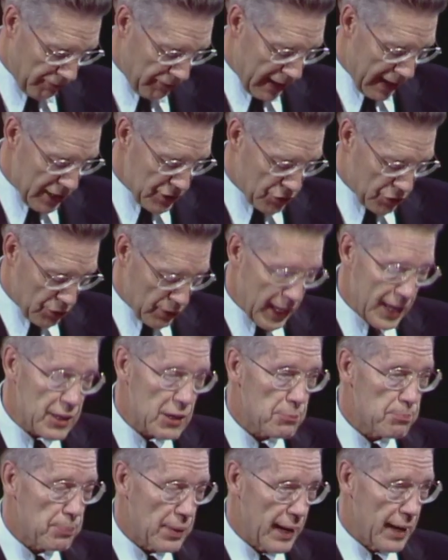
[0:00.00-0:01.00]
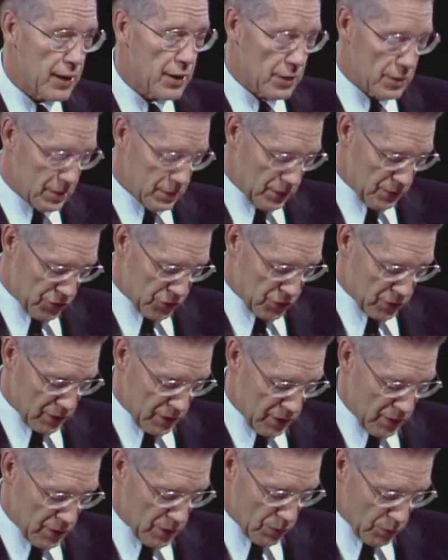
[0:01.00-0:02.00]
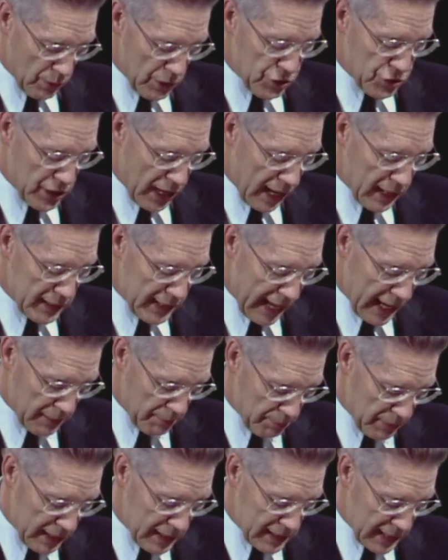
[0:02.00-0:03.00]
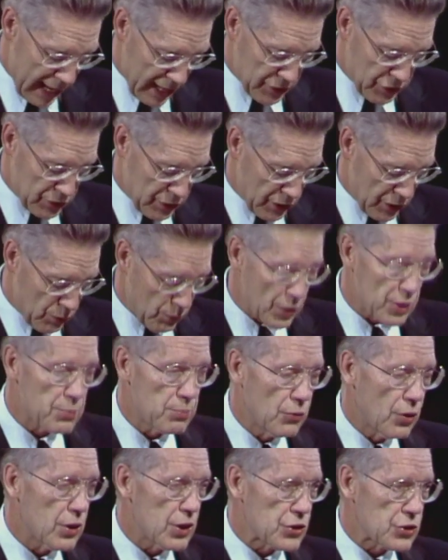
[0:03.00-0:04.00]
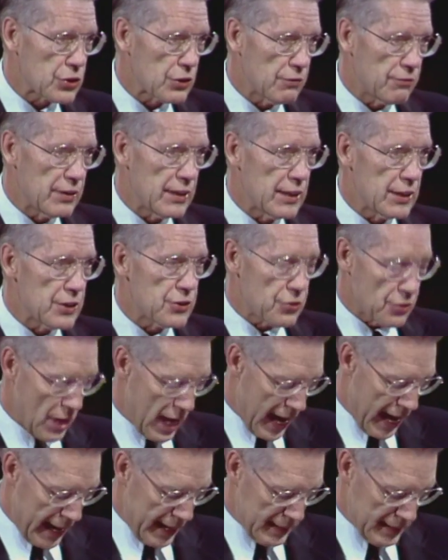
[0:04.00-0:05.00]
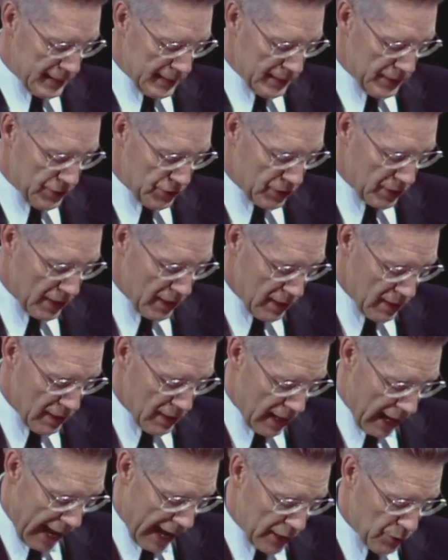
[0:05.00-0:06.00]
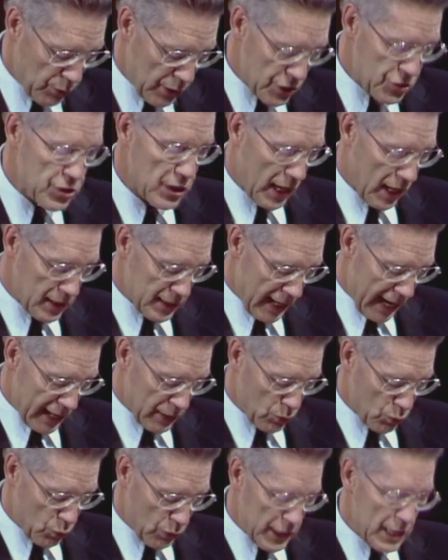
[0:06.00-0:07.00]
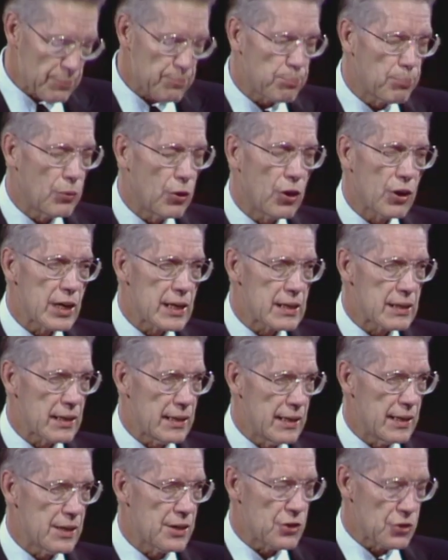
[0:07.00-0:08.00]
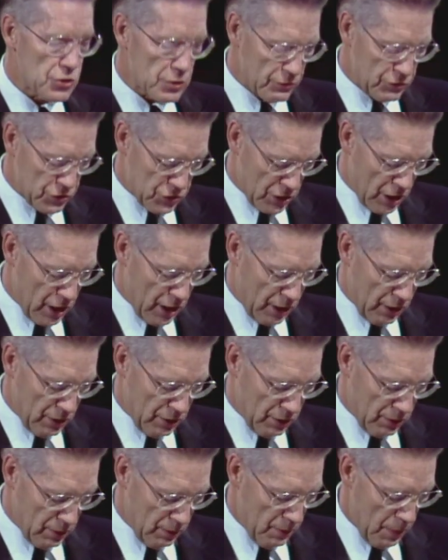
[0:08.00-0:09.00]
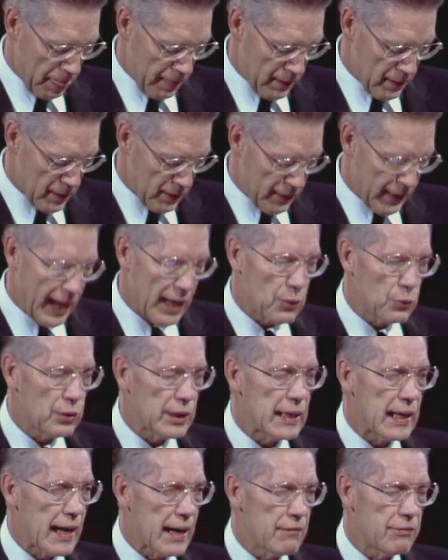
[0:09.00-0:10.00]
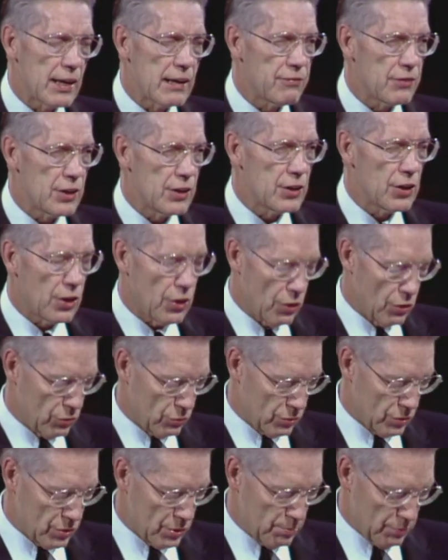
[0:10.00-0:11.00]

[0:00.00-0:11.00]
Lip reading: face greater perils. We shall yet be tested with more severe trials. And we shall yet weep more tears of sorrow than we have ever known